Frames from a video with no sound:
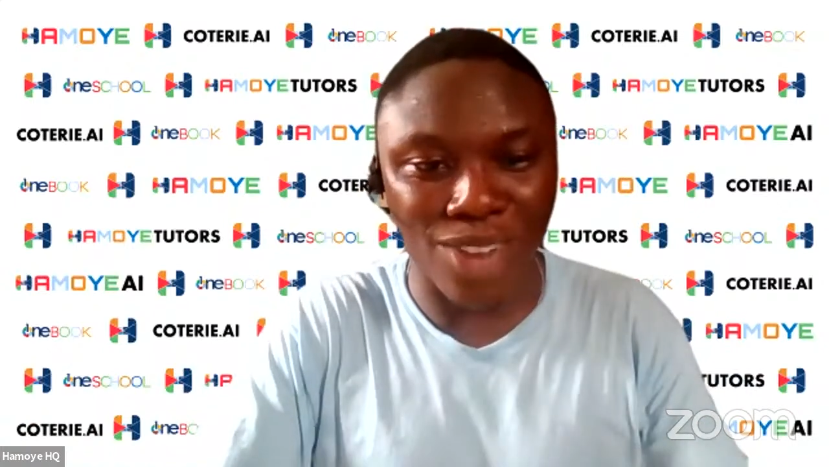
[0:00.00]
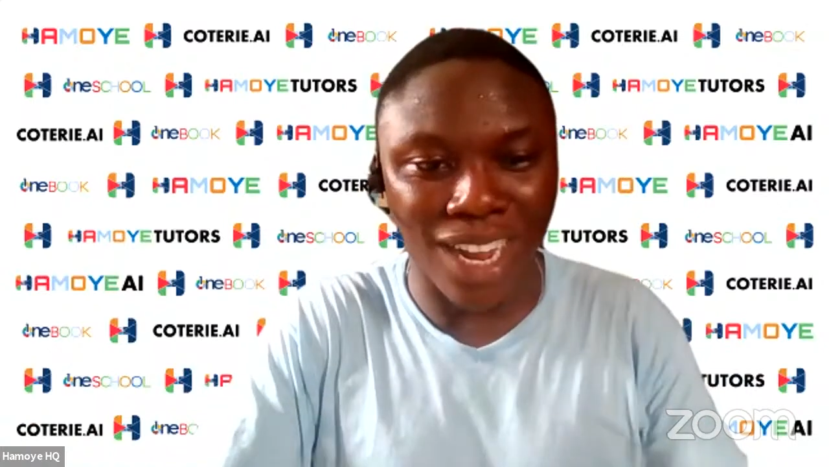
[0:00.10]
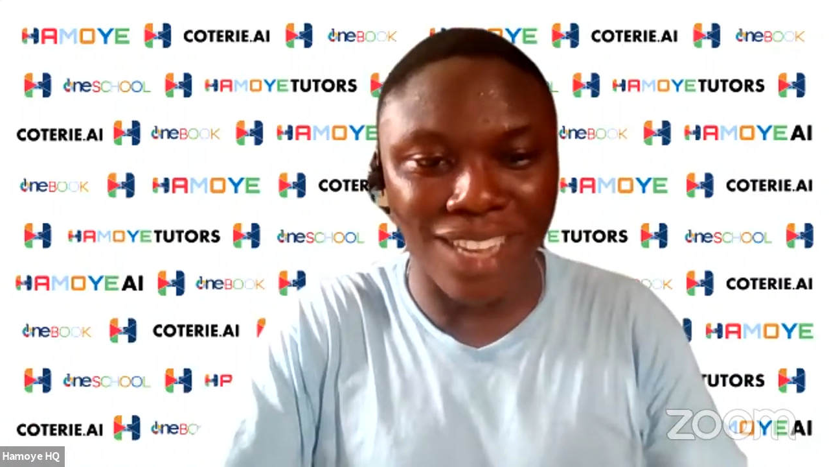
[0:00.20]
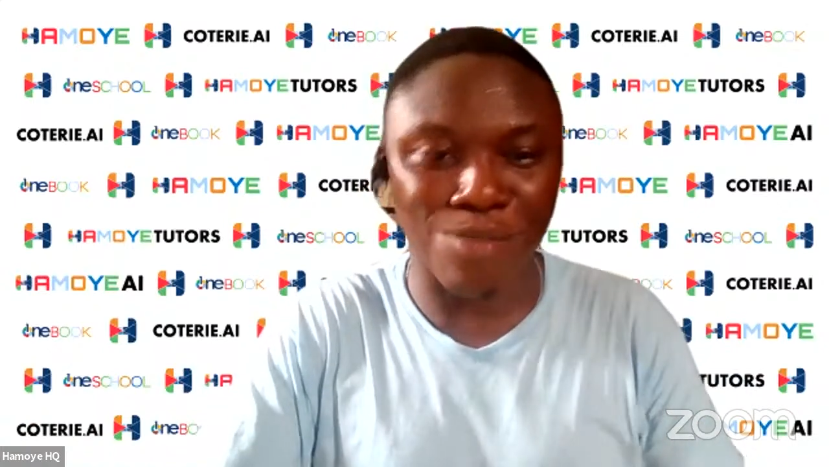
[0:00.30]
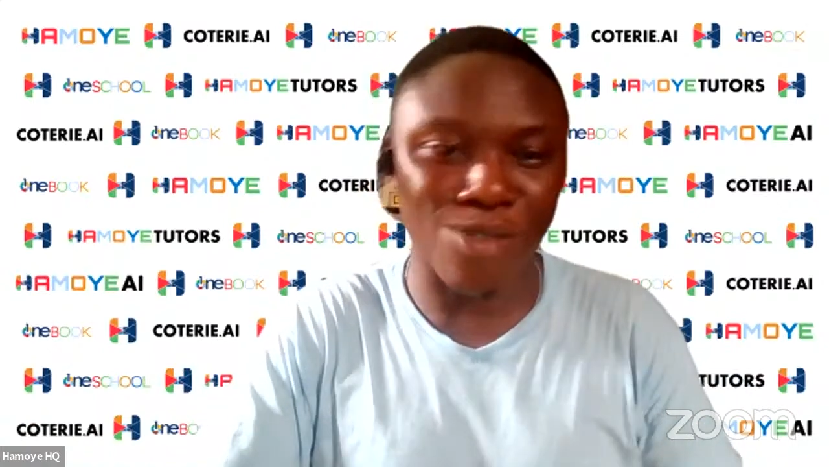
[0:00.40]
to
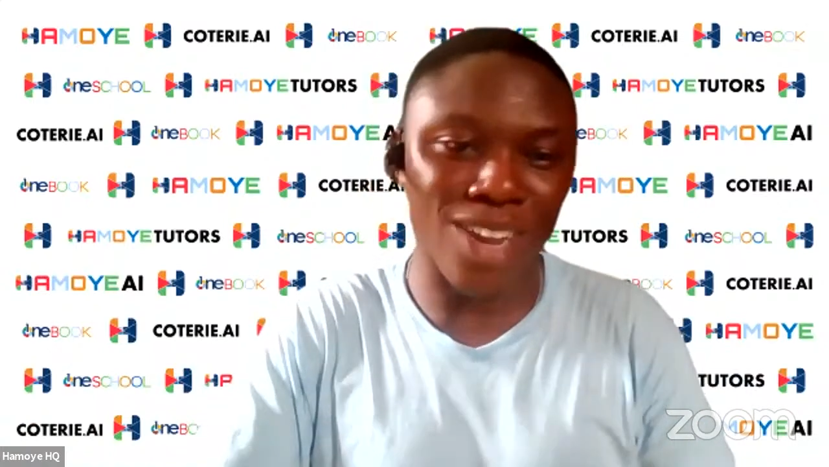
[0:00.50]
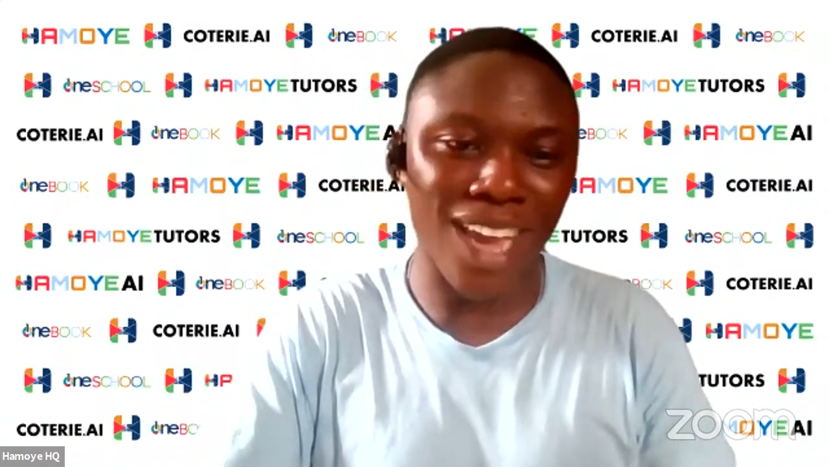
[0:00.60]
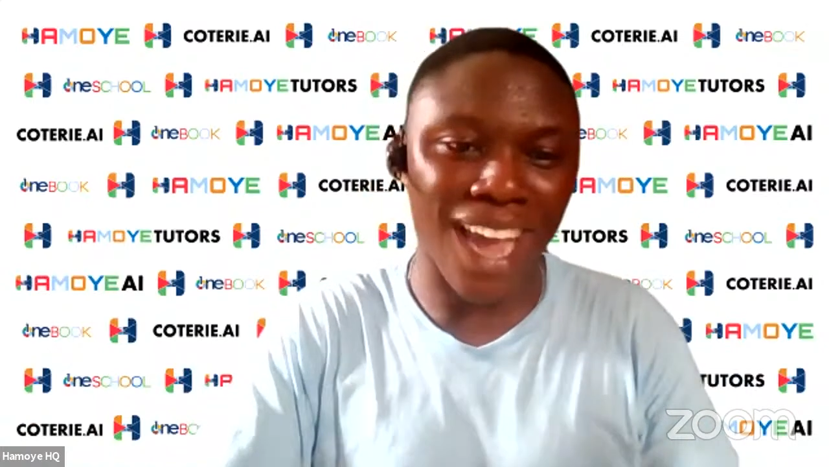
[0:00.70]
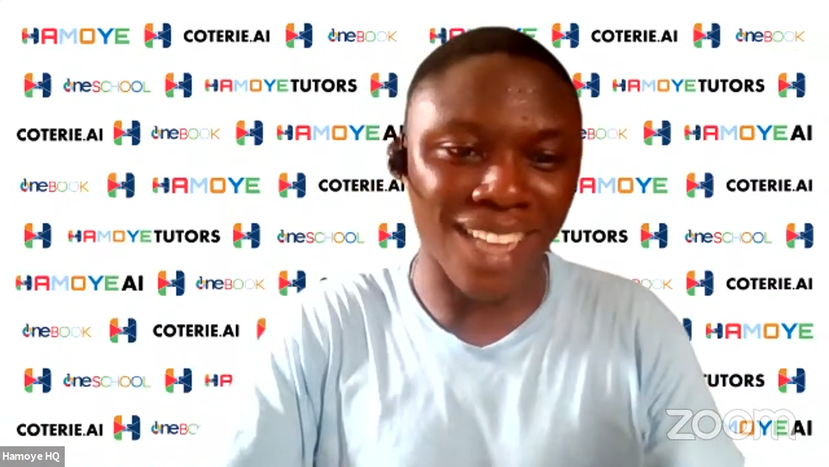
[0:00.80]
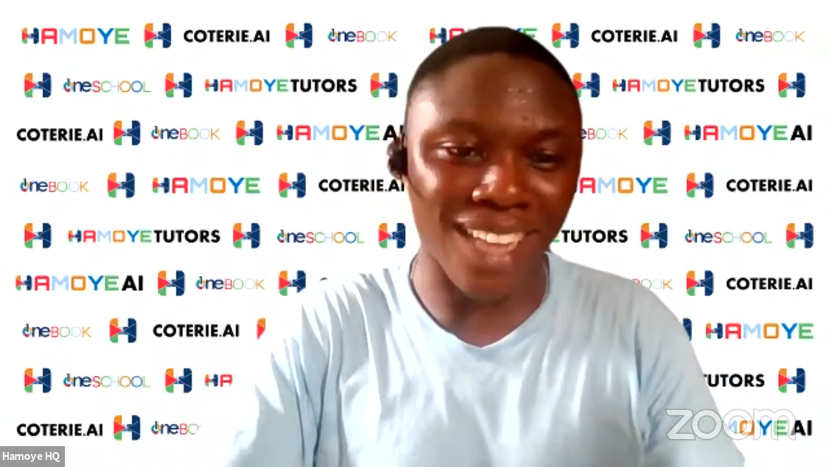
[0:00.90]
Alan's blog
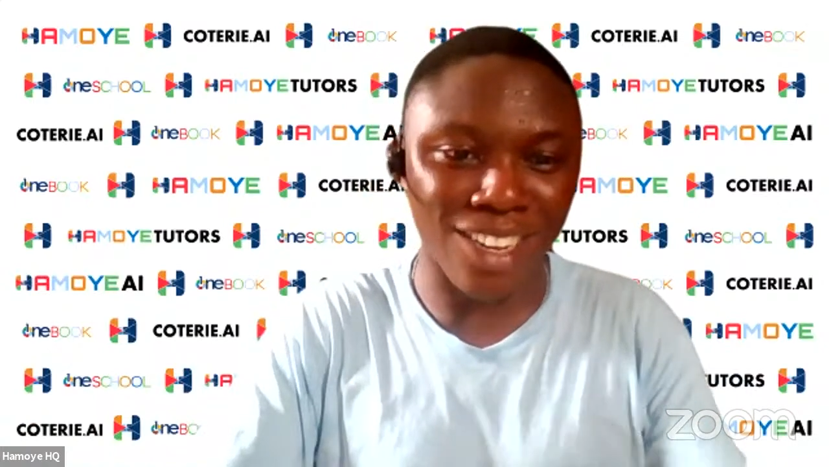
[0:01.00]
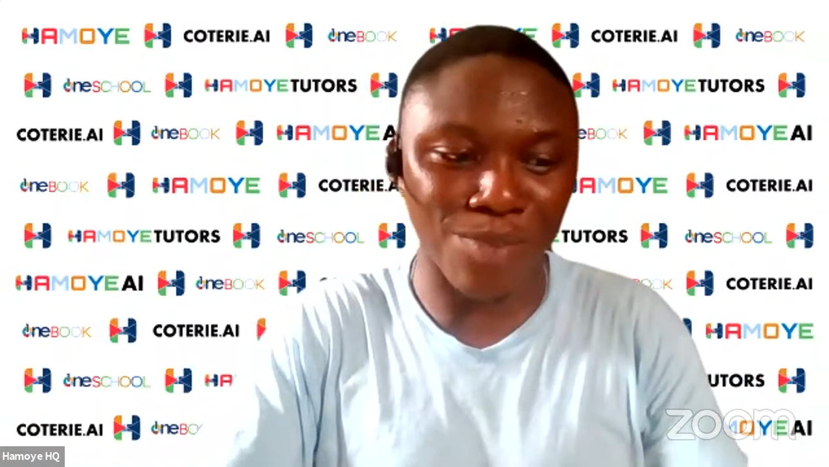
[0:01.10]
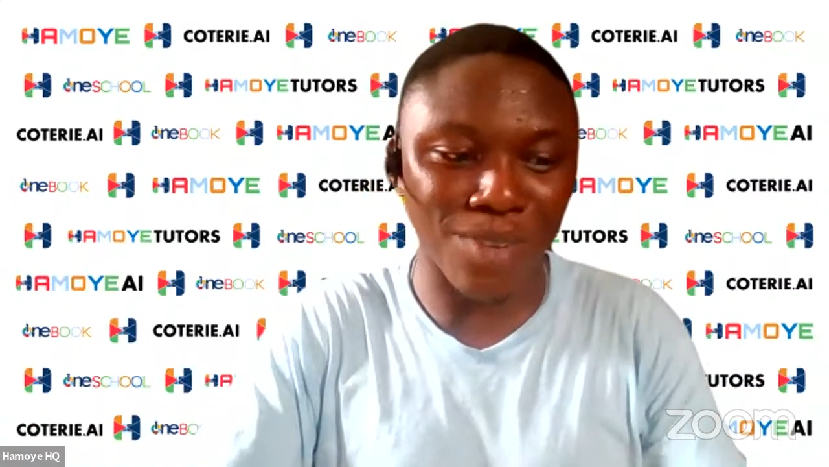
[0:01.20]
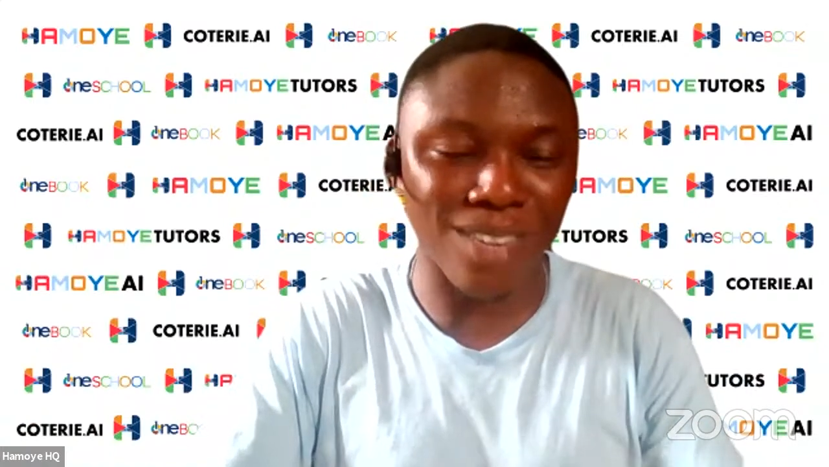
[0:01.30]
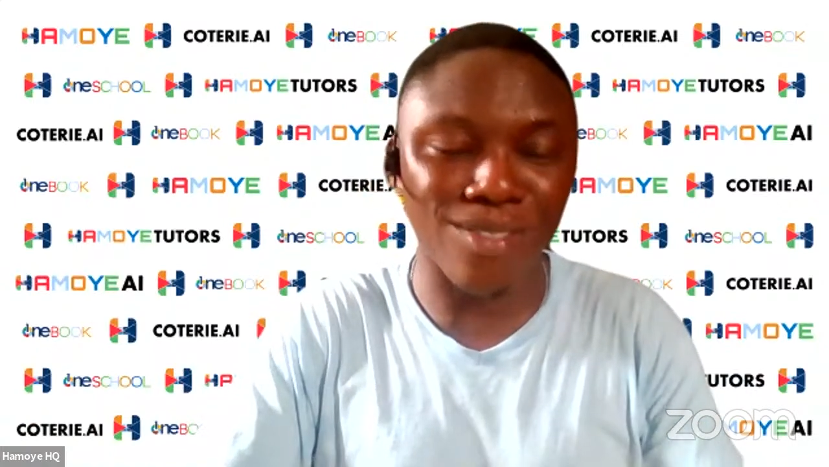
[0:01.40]
and
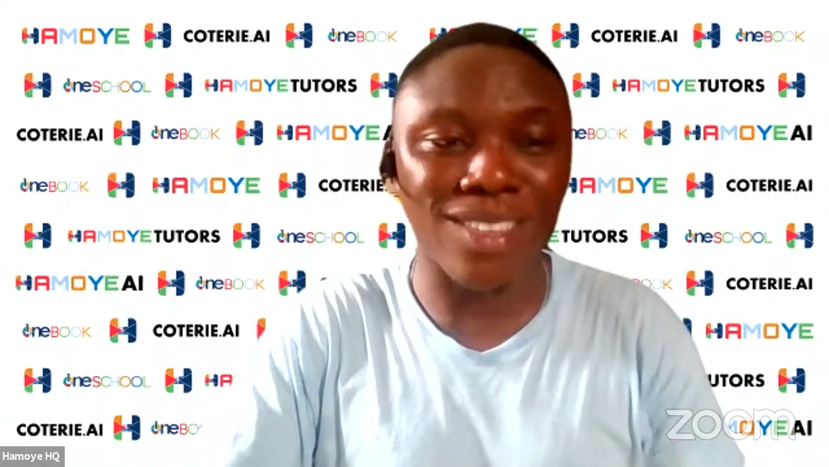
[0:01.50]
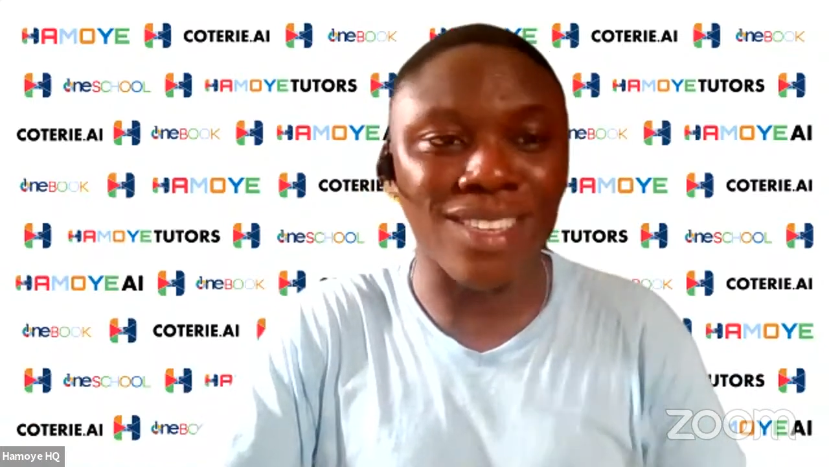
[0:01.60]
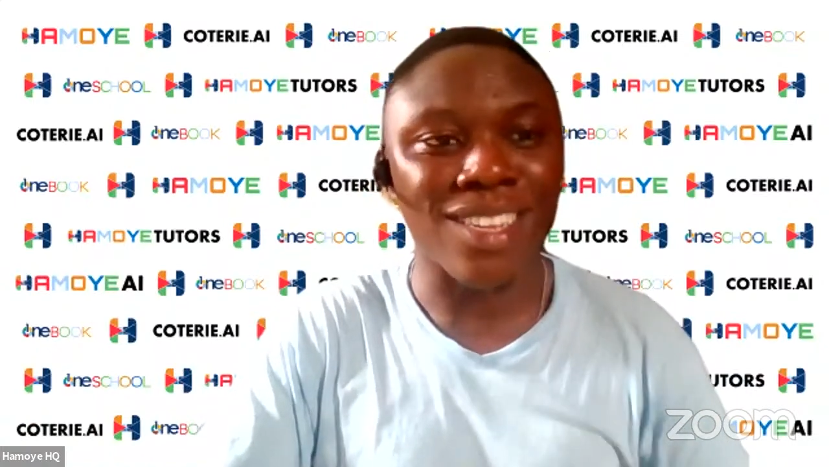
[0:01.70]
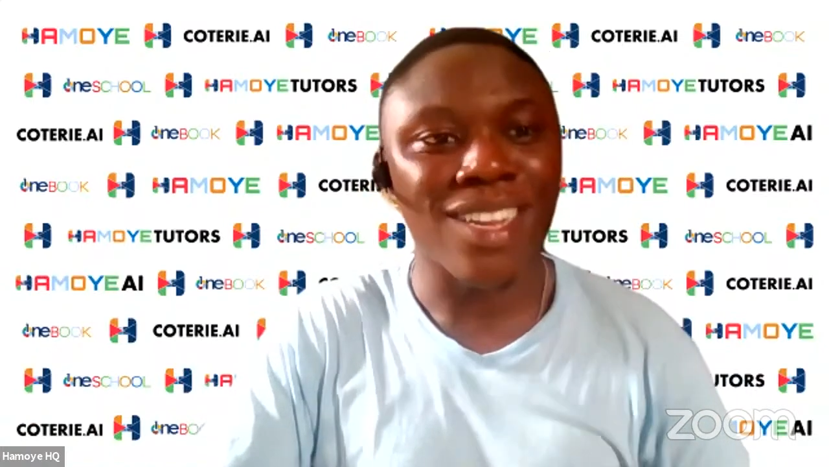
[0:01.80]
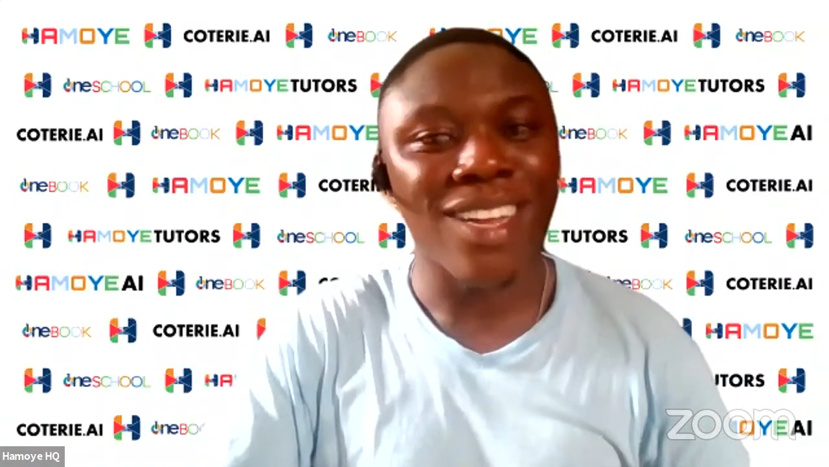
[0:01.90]
catch up on everything.